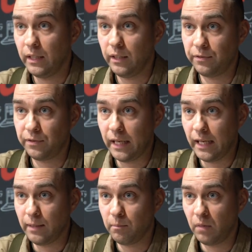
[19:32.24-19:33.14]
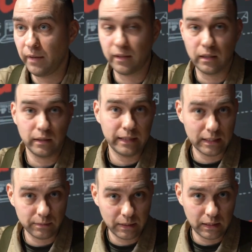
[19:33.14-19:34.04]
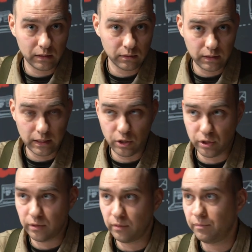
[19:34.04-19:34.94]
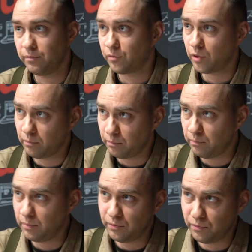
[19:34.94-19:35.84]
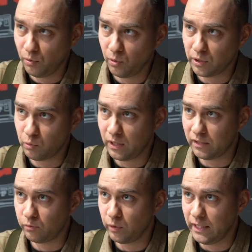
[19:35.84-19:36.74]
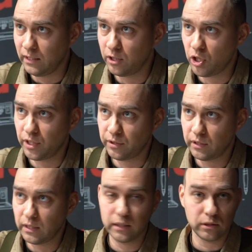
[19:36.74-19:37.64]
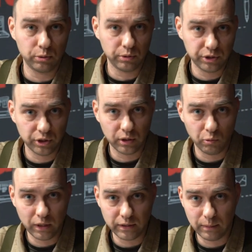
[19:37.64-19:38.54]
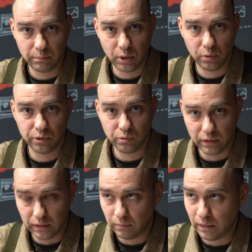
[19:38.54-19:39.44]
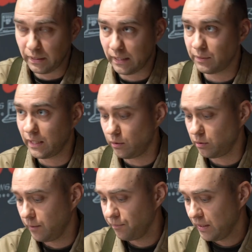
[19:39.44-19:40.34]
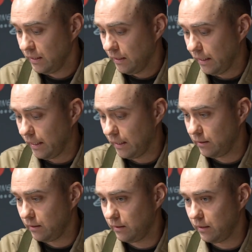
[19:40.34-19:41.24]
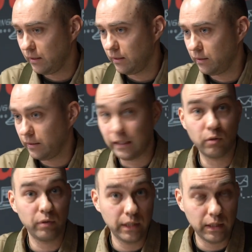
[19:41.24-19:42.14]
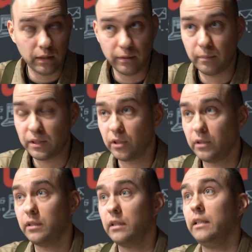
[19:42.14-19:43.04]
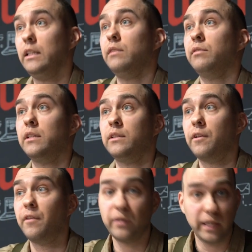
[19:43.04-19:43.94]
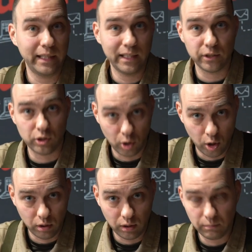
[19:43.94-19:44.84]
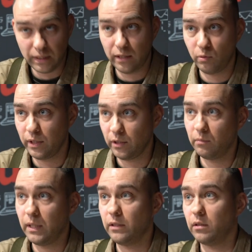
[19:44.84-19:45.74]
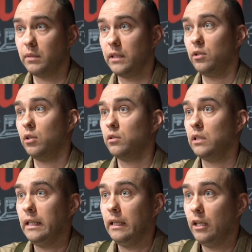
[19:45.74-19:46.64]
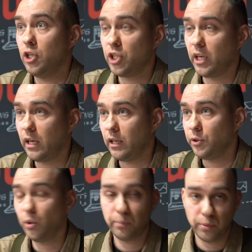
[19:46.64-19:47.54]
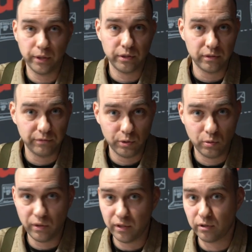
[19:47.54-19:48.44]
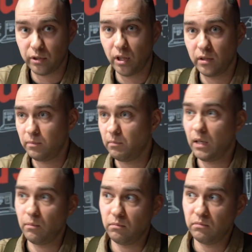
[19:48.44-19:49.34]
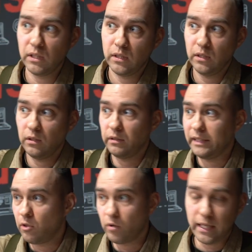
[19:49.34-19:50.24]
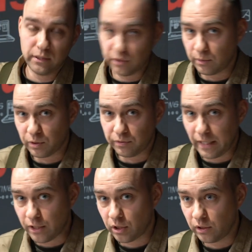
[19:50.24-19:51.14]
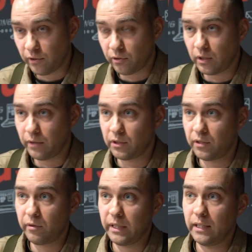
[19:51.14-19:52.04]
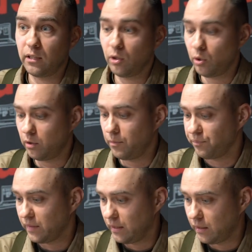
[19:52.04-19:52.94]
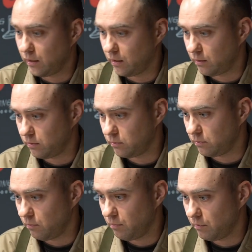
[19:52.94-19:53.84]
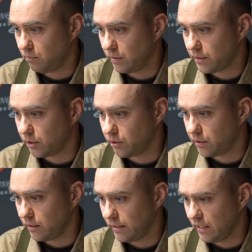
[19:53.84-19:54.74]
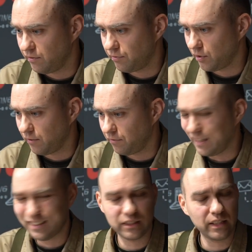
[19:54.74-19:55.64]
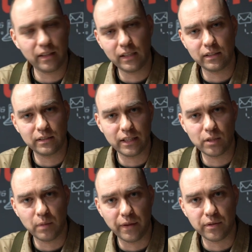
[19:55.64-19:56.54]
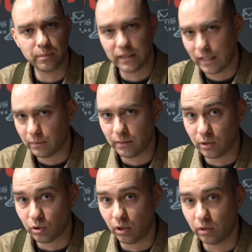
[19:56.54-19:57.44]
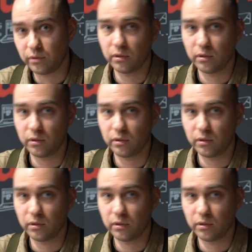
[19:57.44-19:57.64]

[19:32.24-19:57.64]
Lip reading: If a mother gets medical attention from before 12 weeks, she's entitled to a certain one-time bonus when the baby comes out. And the decree, the maternity leave, is 3 years long. By the way, you might or might not share your point of view, whether or not mom degrades as a professional throughout this three-year-long maternity leave. For the fathers, I think it's 6 months, but I may be wrong.